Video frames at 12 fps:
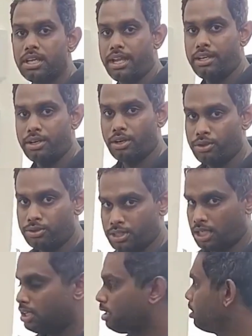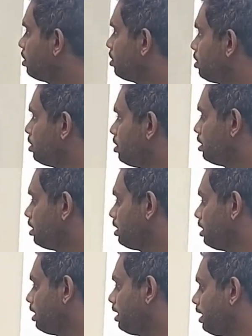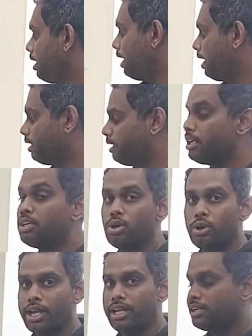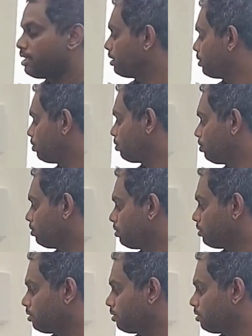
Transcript: the enclosure and then locate your